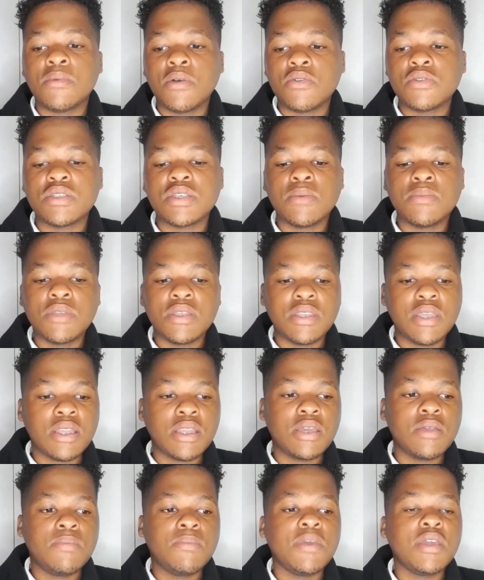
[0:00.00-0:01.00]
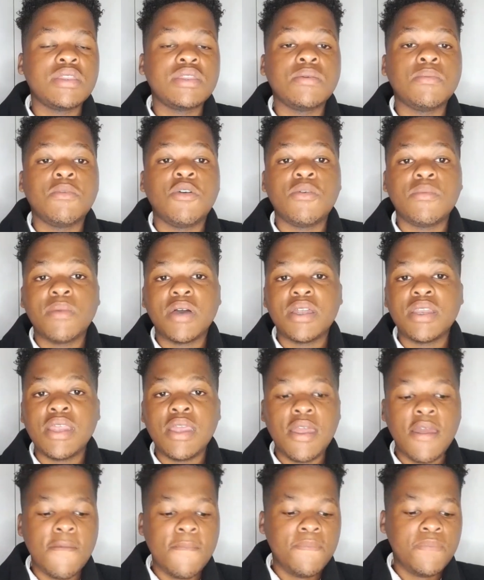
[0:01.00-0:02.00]
something that can make them more
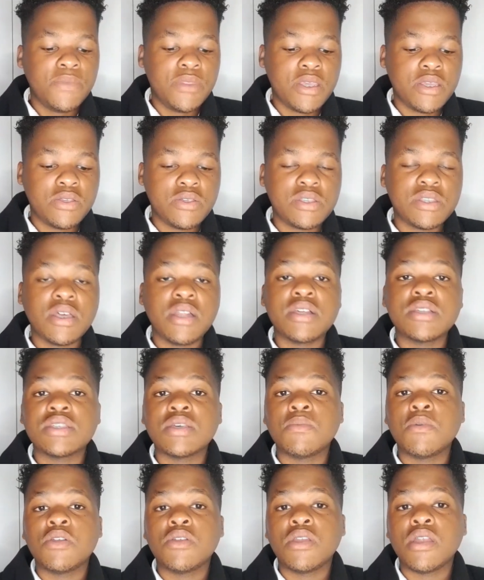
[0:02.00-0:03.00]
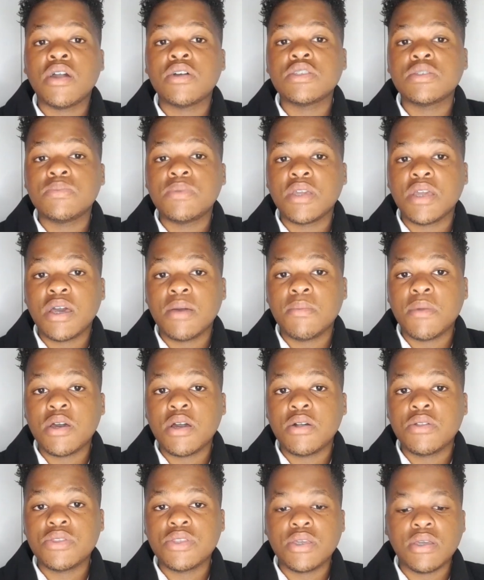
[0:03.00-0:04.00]
money, then you're selling someone on how to become
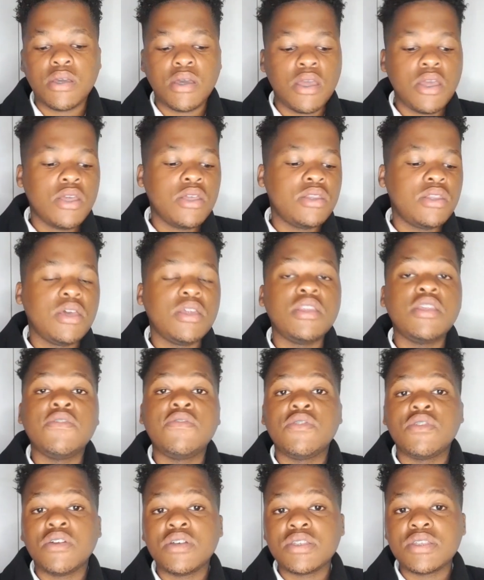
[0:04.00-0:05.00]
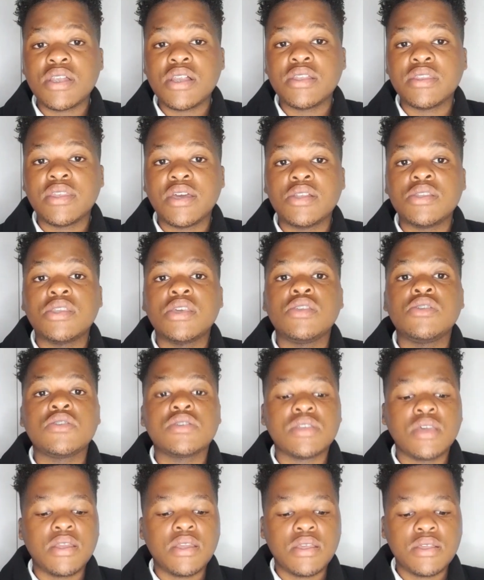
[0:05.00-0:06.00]
healthier. Then if you're not selling that, then you're
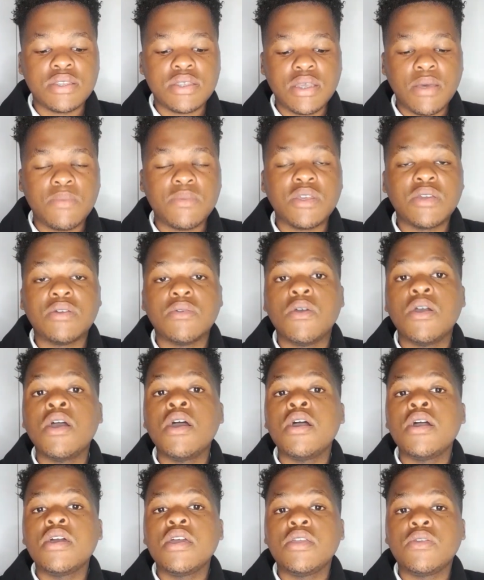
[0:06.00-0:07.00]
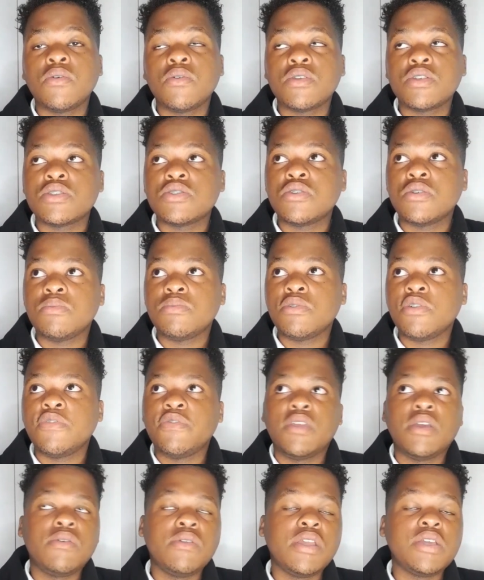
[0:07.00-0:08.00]
selling something in order to improve
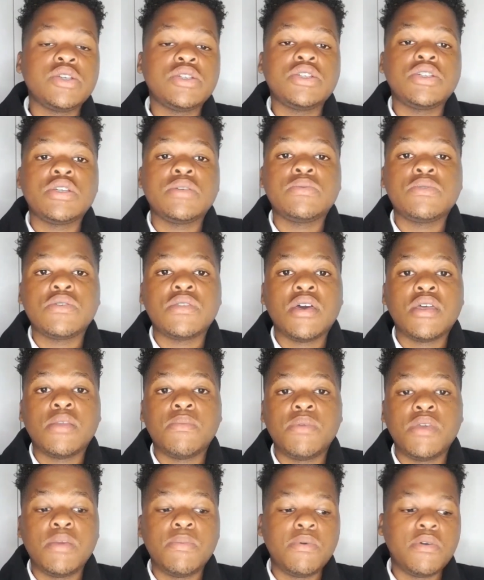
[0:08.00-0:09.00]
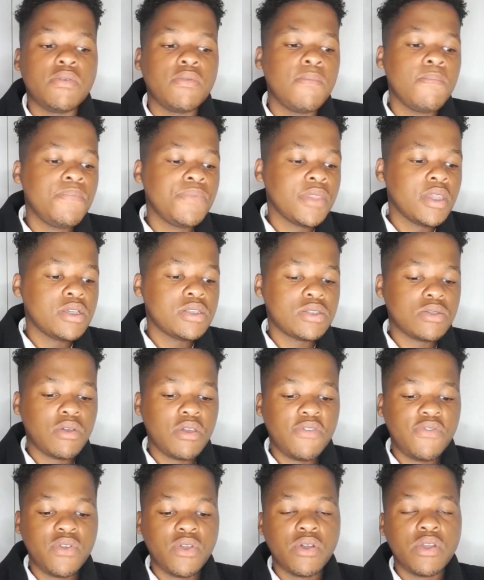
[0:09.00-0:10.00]
their relationships with other people. So
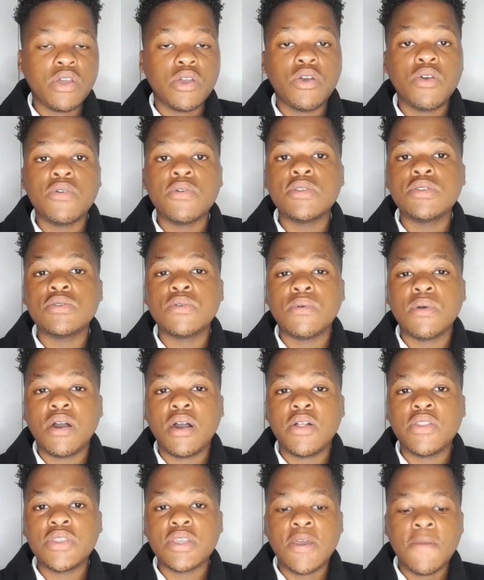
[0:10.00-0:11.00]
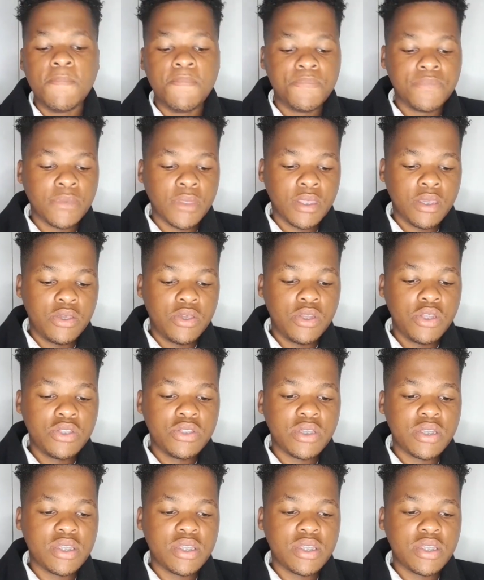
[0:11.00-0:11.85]
if you're going to go into wealth, you need